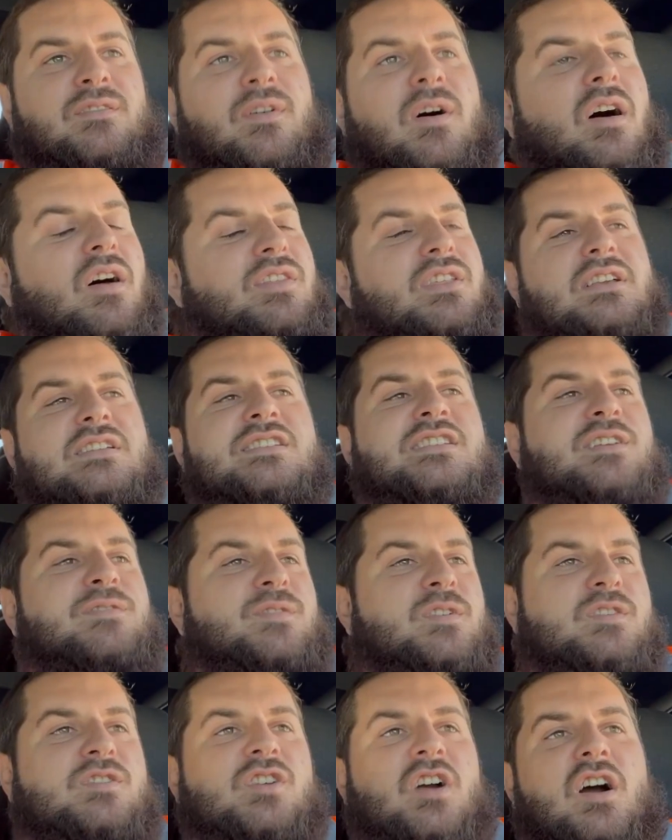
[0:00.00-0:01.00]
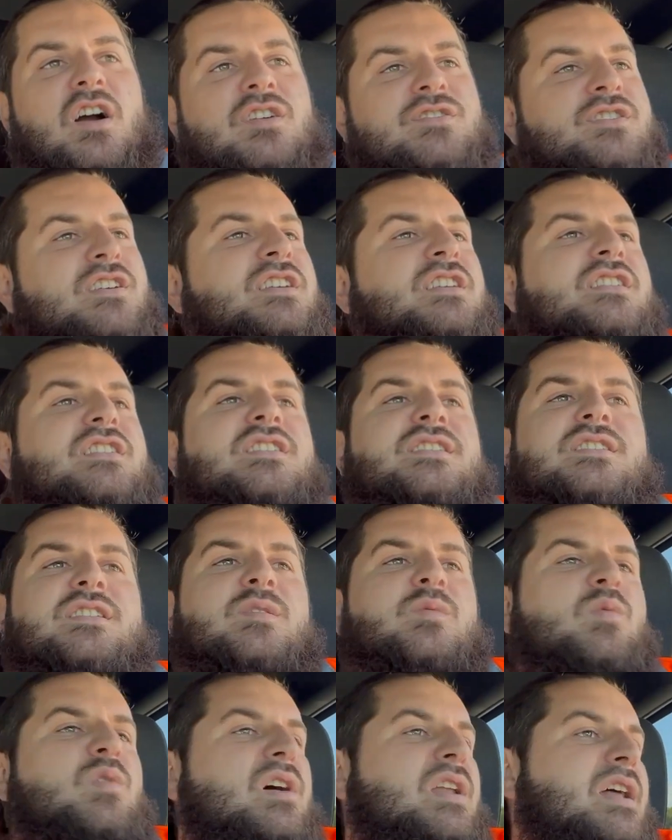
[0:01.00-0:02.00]
all these different charges
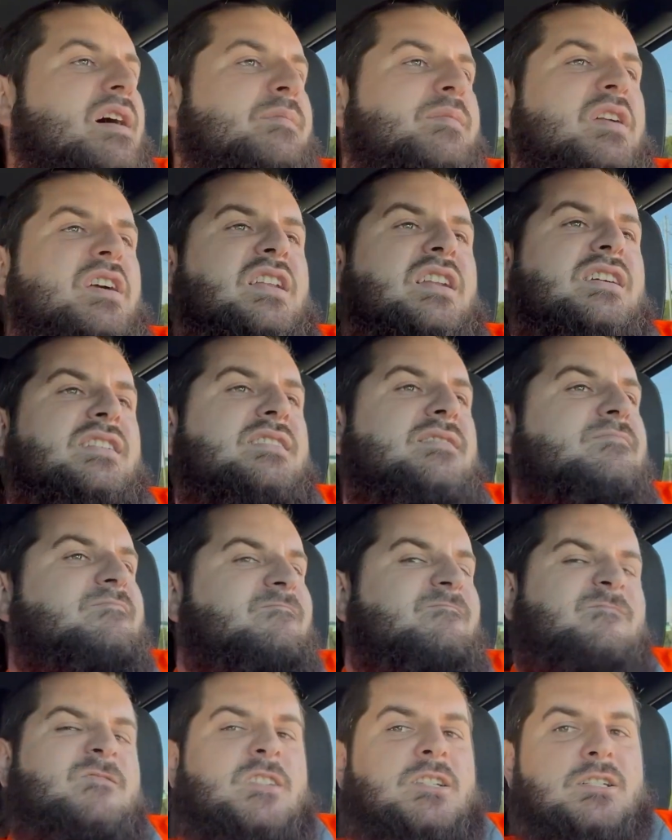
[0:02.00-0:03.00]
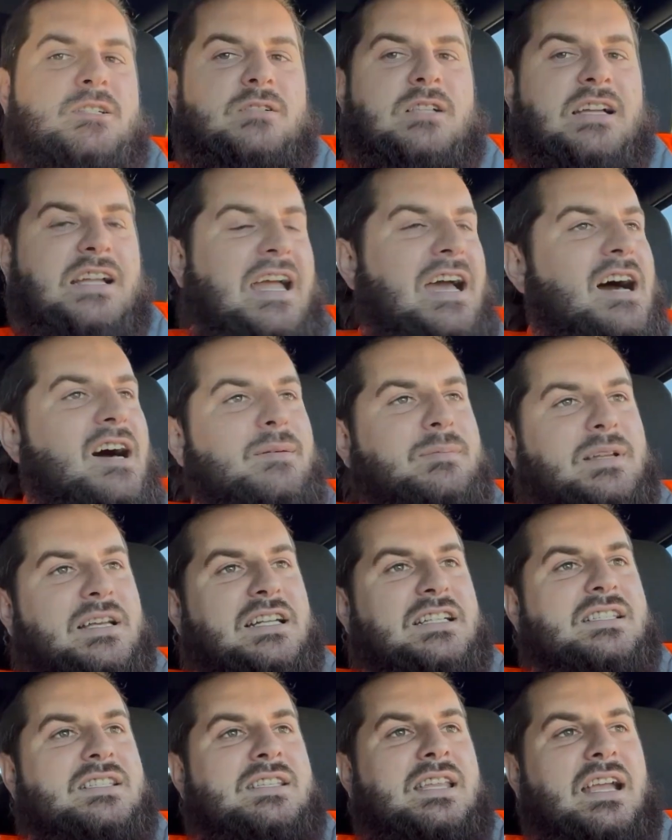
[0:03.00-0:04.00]
and what I'm gonna, like how I'm
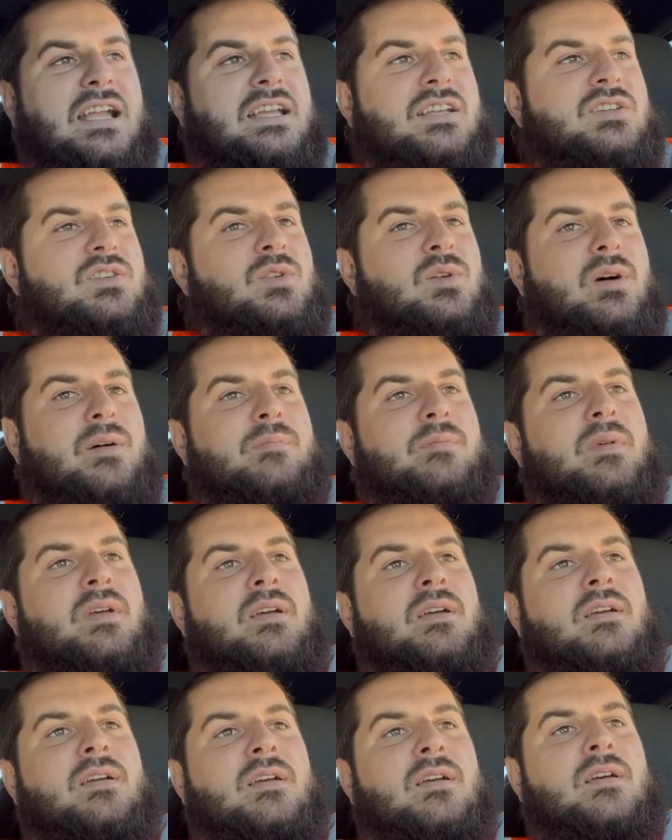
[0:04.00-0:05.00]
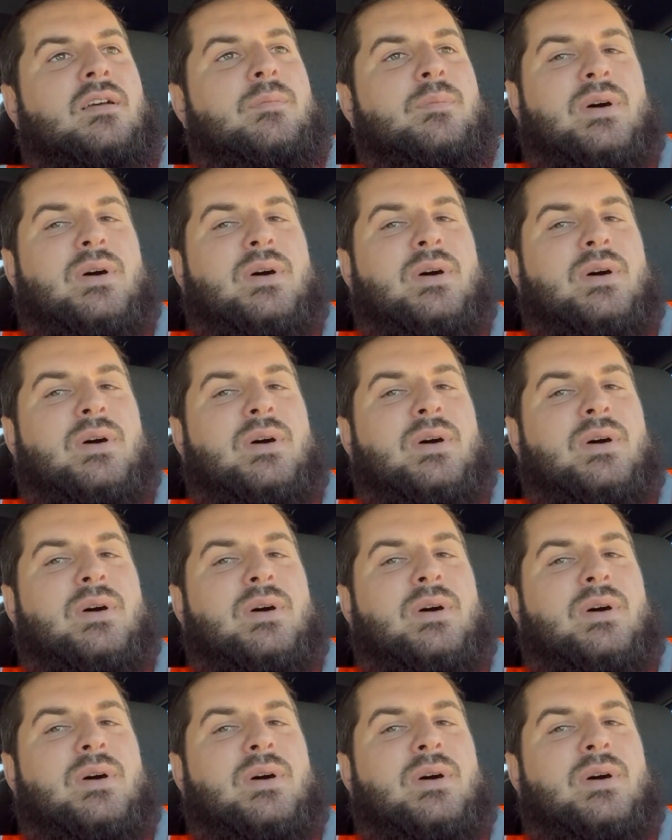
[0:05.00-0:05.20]
gonna stick it to him.